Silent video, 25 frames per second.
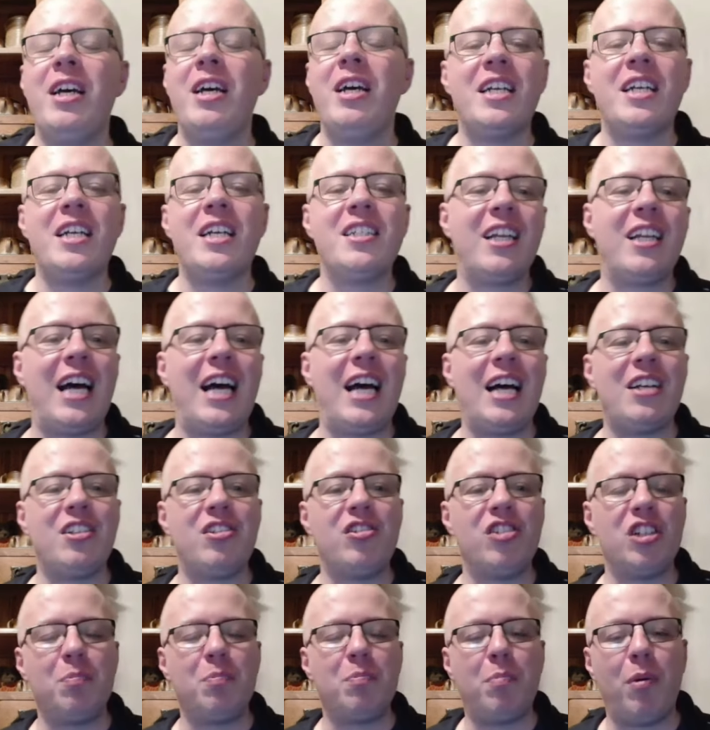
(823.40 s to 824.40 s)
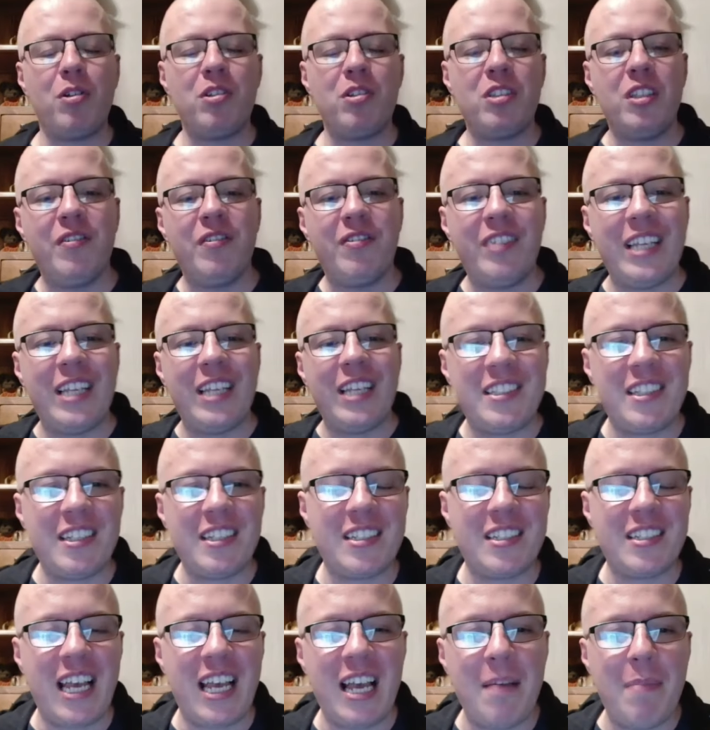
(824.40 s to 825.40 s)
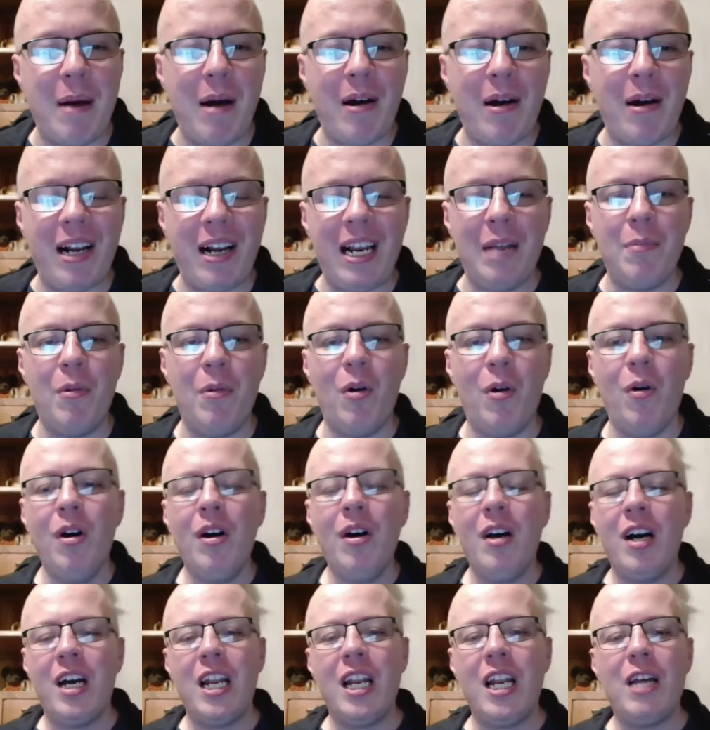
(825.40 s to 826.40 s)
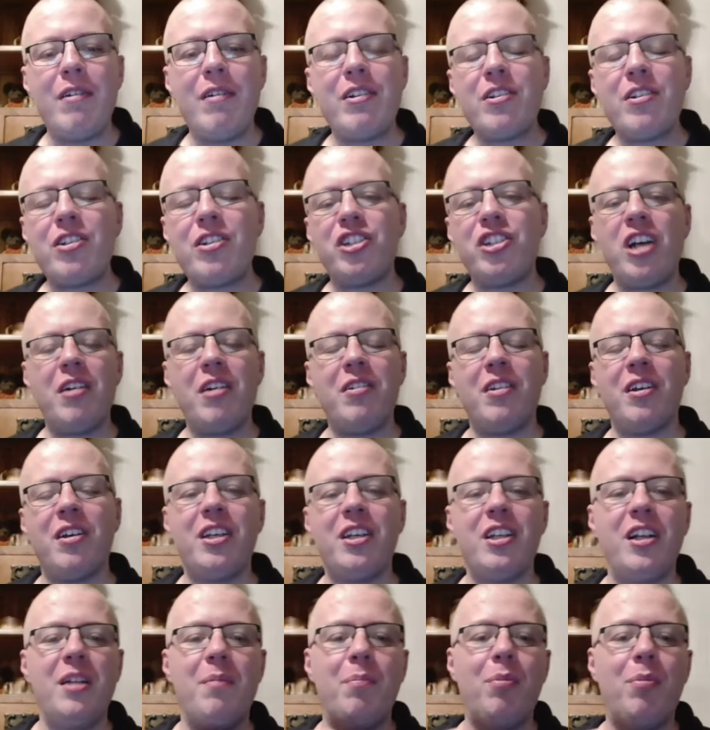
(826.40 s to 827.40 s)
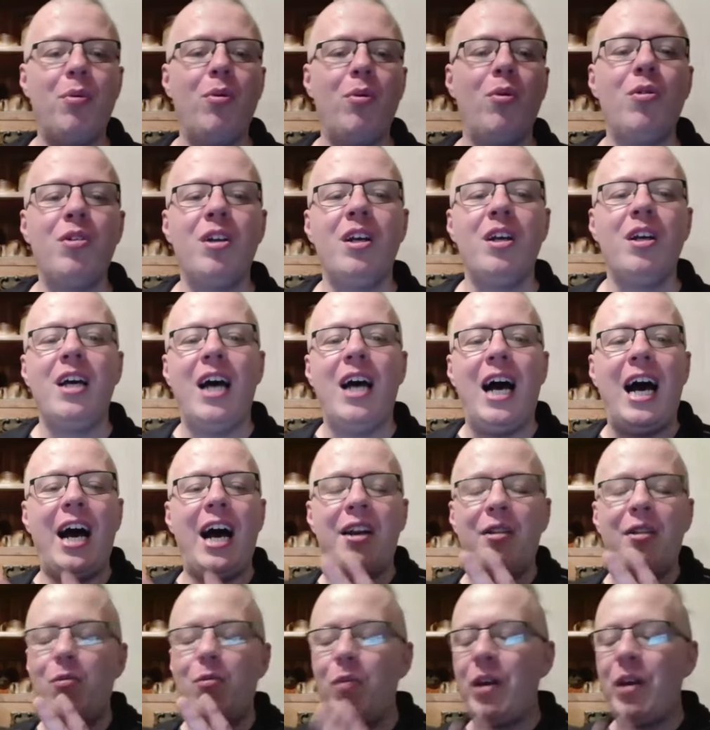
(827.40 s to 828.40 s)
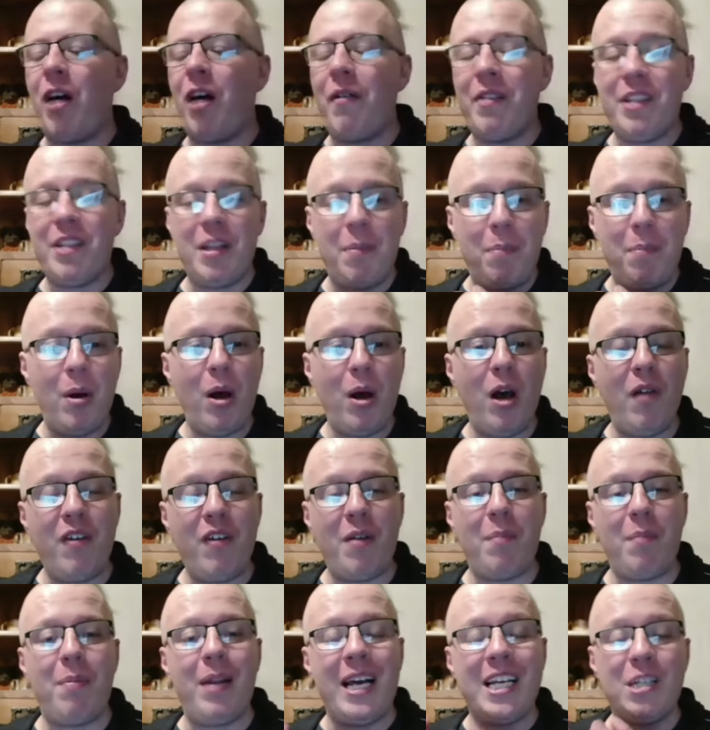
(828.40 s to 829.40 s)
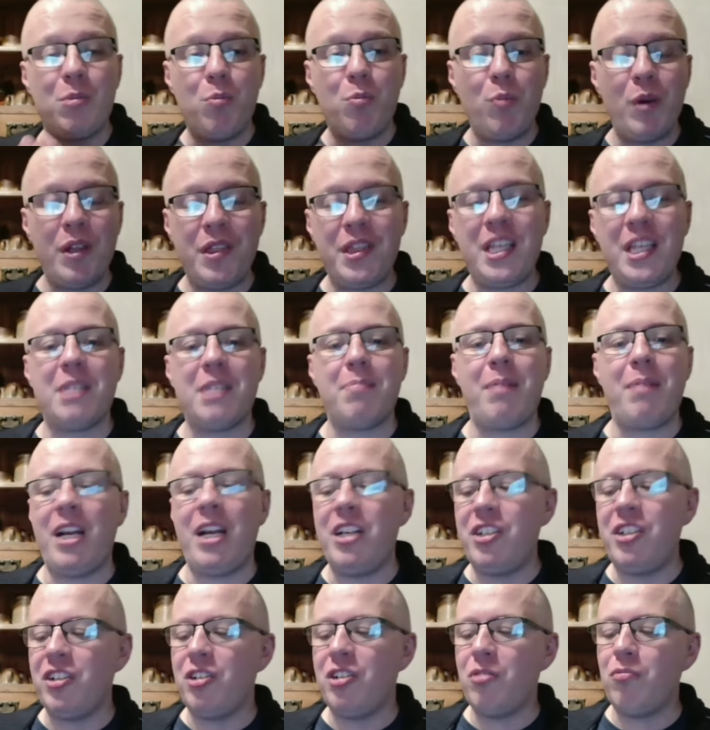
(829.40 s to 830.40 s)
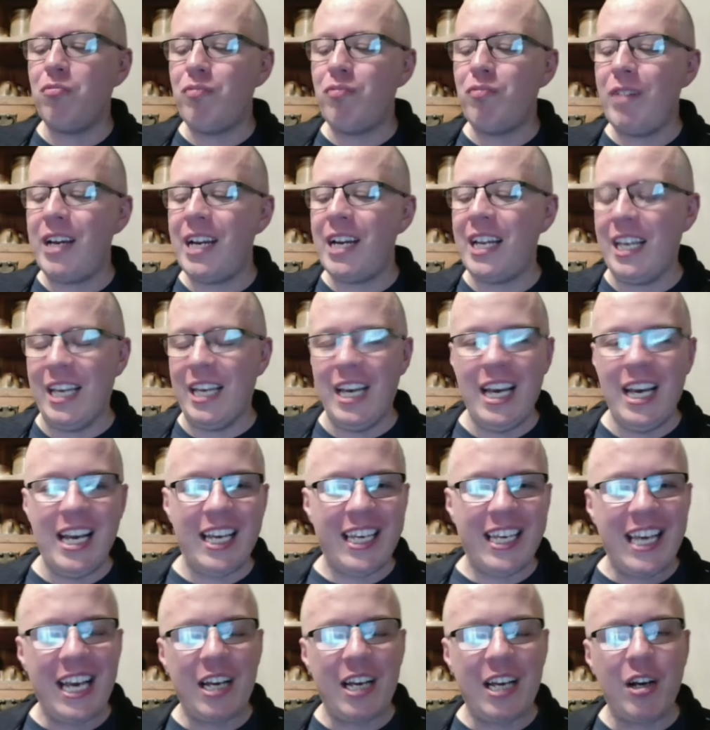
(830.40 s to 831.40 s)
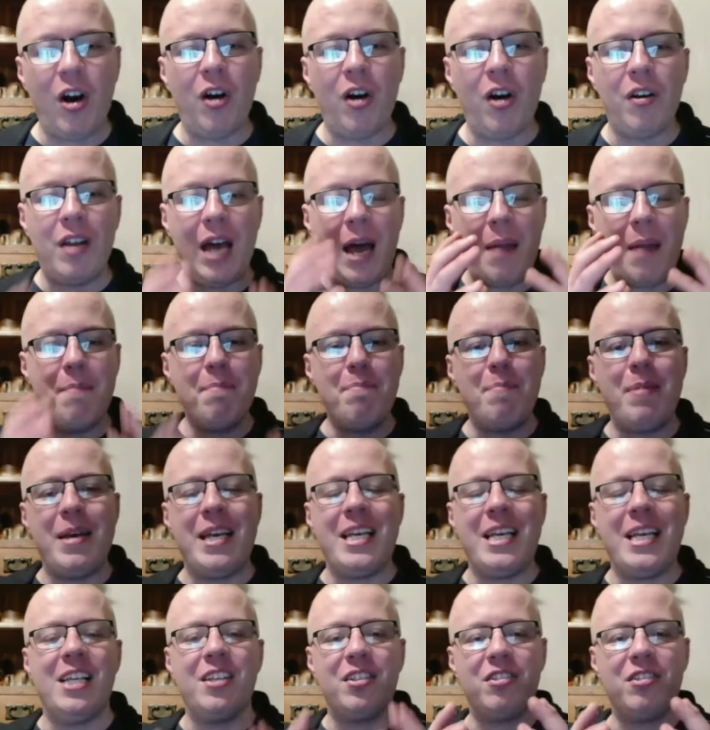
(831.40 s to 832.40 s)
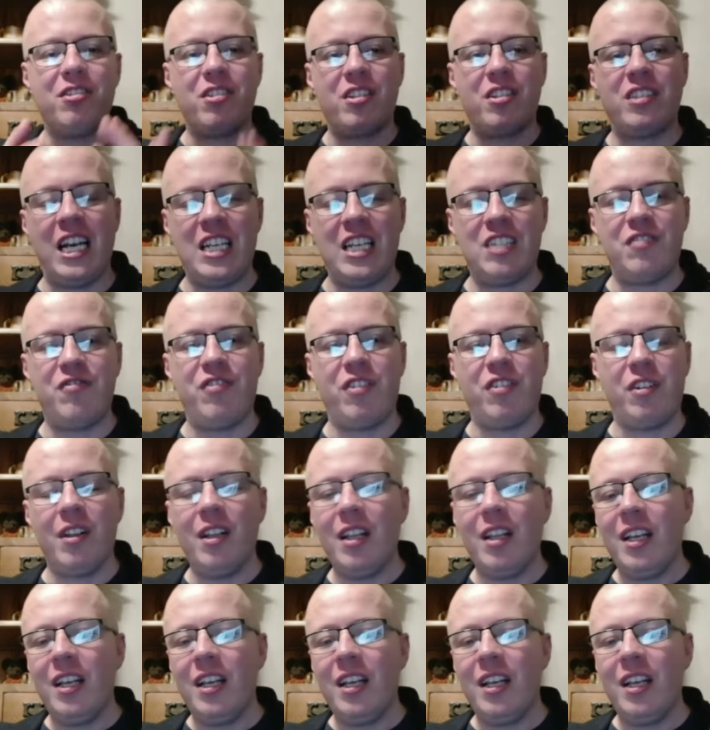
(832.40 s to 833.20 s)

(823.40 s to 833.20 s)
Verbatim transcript: still has such positive things to say about Clement. And it really just show that, you know, the board and we are in the perfect place with this manager to really kick on and be successful